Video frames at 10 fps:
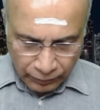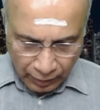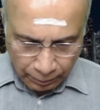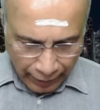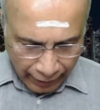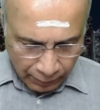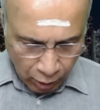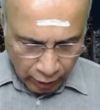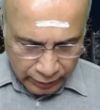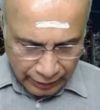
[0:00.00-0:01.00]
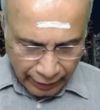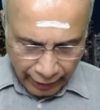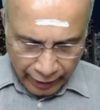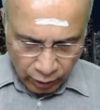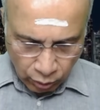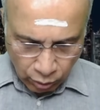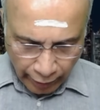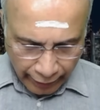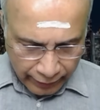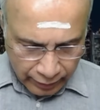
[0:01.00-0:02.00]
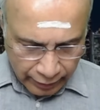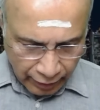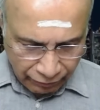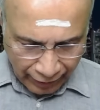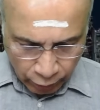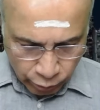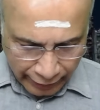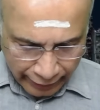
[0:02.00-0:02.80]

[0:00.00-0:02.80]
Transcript: the black box at 8:08:35, 2